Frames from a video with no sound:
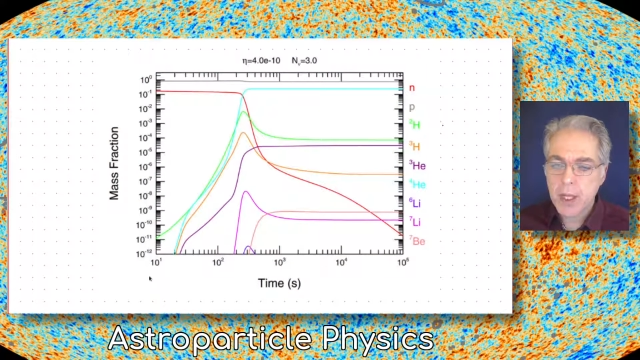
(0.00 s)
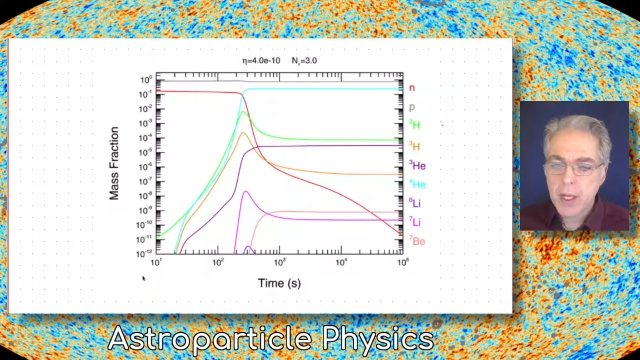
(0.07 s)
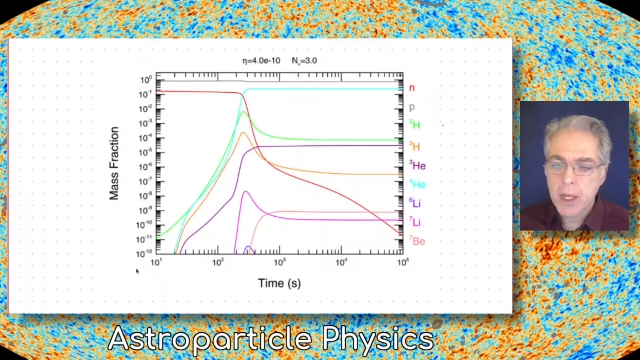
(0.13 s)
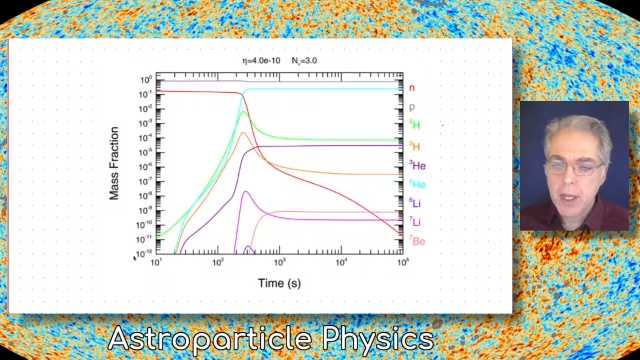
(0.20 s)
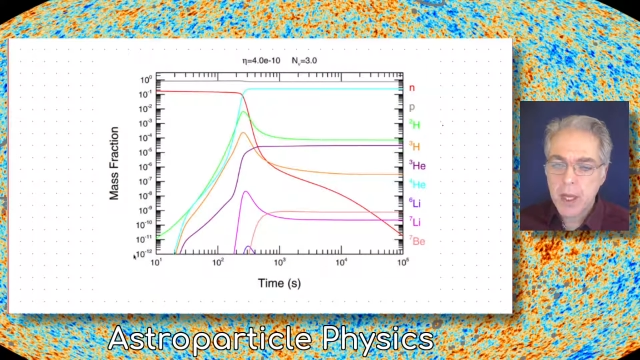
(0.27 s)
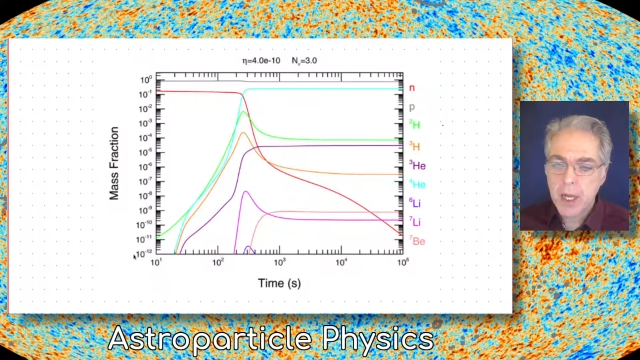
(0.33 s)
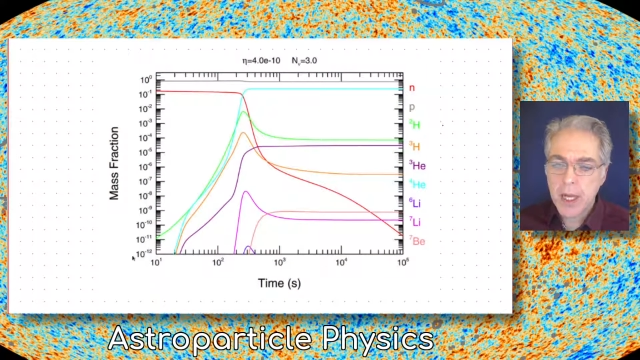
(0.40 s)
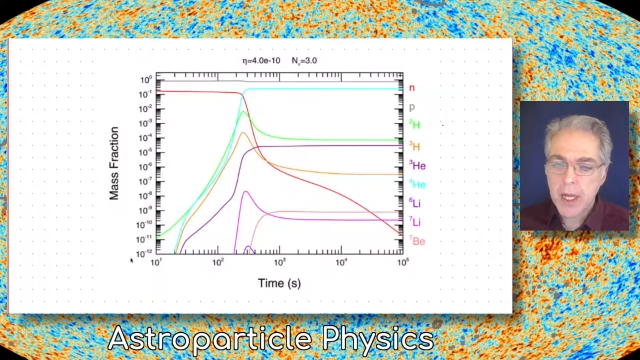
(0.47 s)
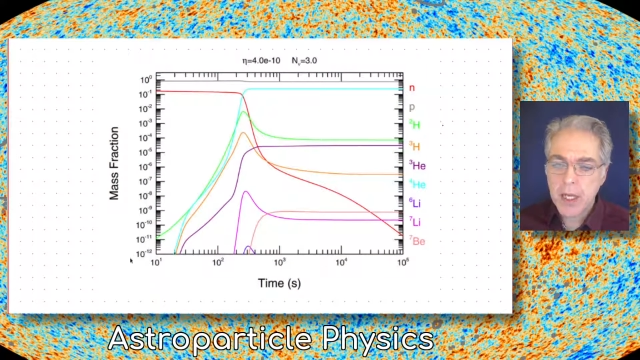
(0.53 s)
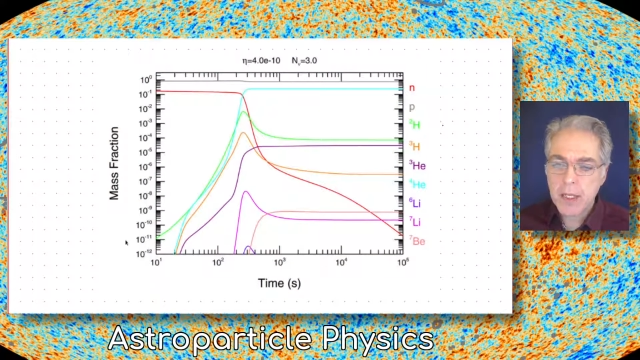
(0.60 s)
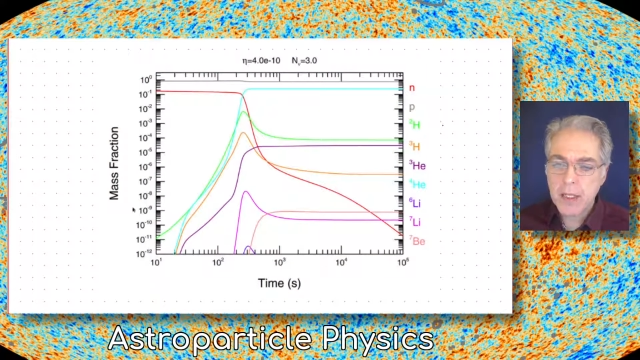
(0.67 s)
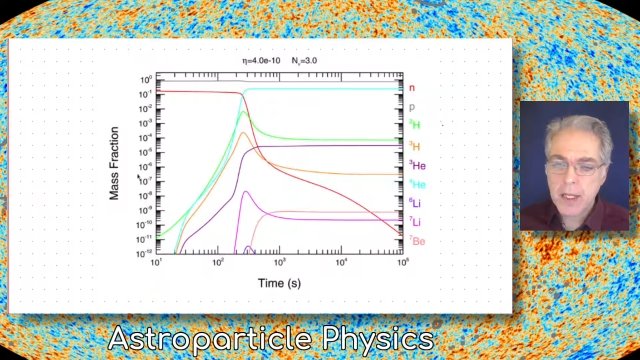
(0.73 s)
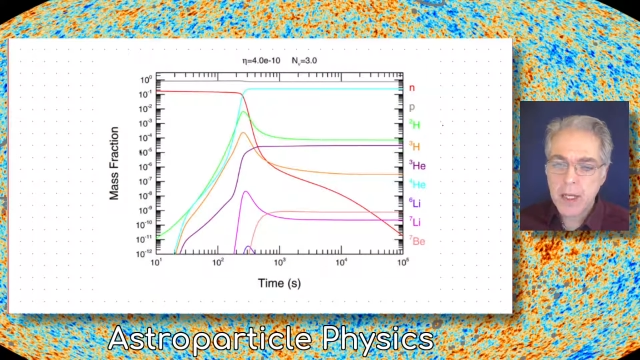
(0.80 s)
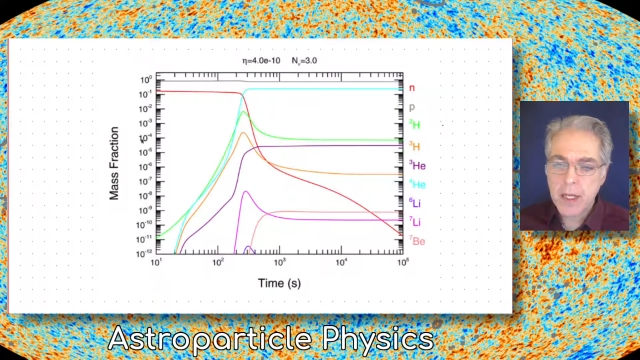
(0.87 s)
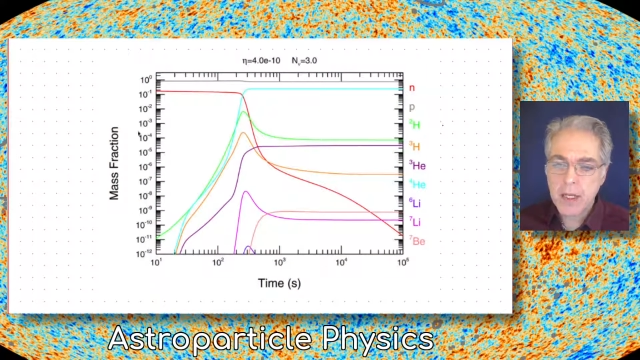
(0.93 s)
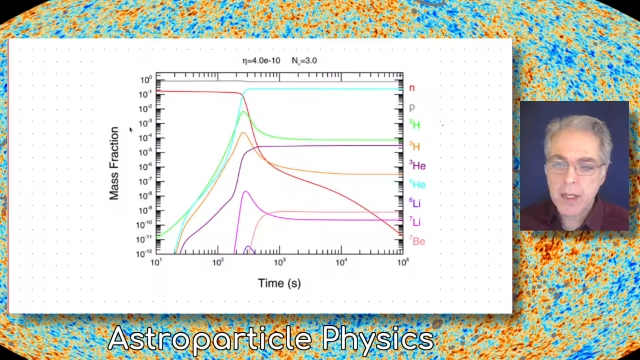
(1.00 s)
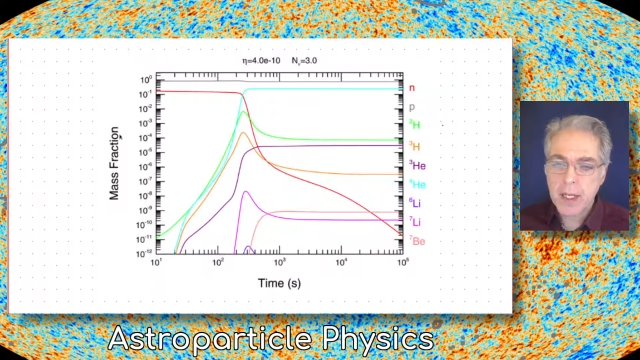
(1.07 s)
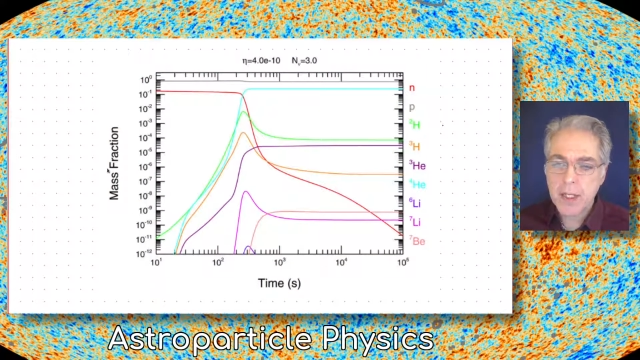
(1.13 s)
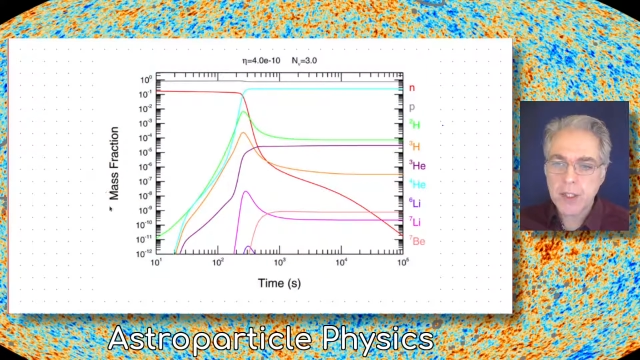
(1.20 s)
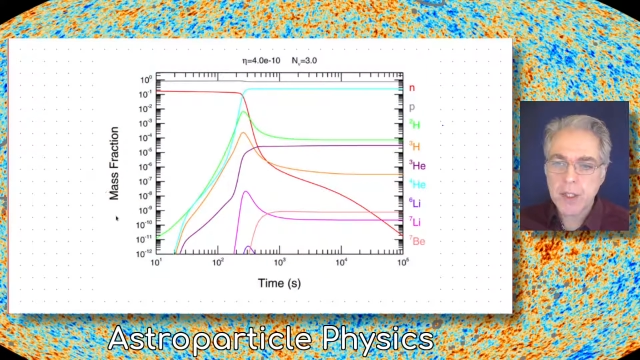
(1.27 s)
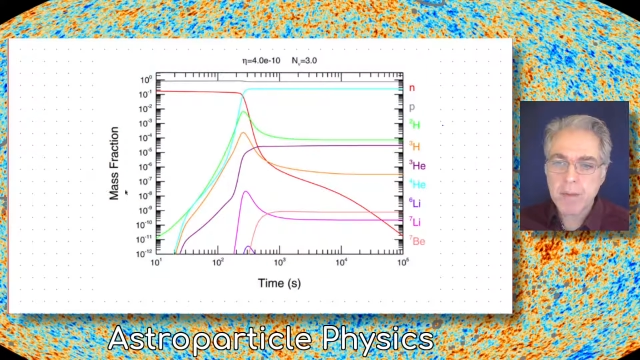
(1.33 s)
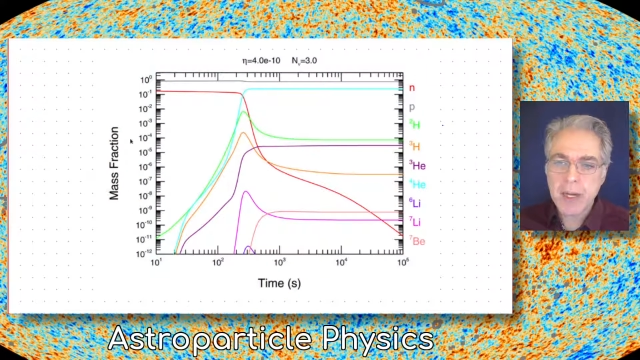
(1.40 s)
And
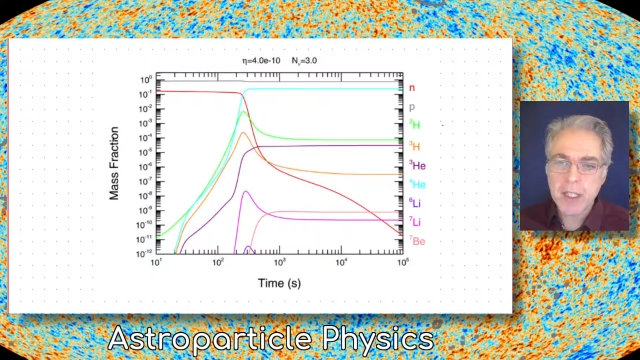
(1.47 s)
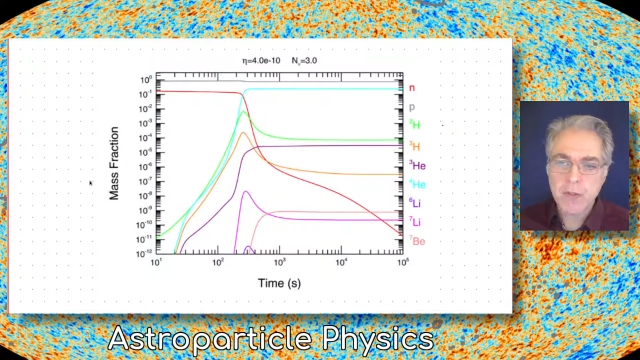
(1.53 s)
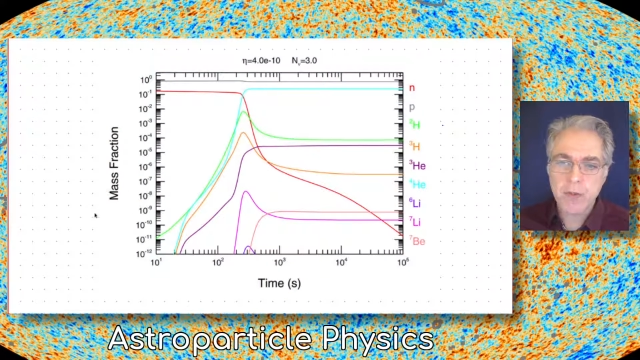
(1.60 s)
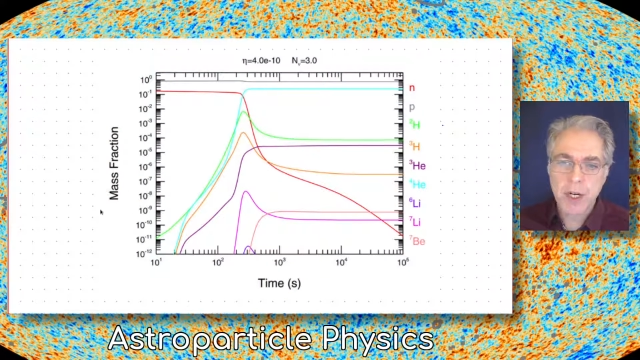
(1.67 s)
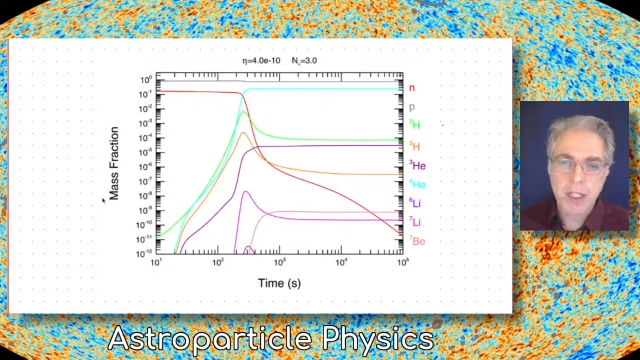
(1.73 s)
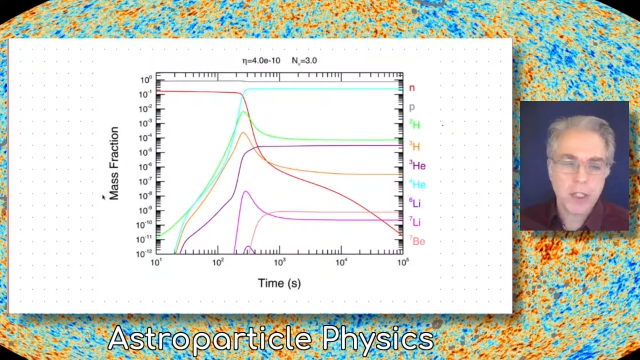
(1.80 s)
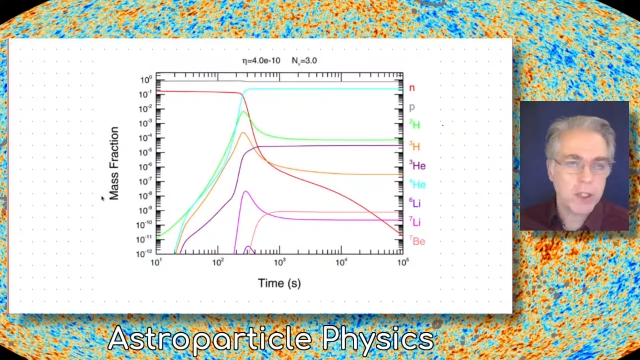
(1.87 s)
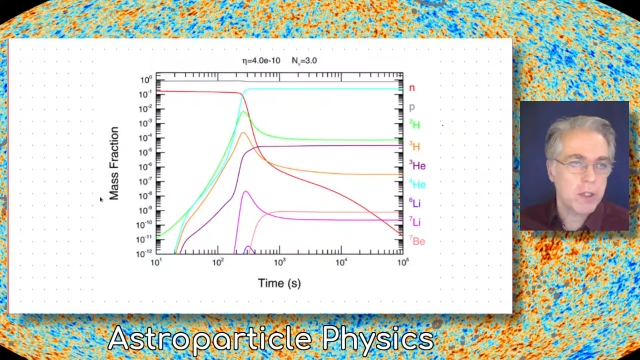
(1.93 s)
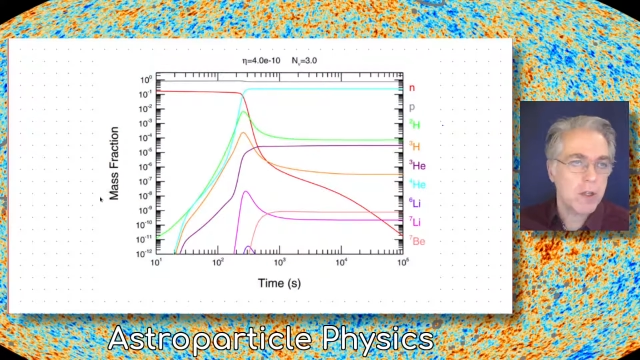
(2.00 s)
here's the mass fraction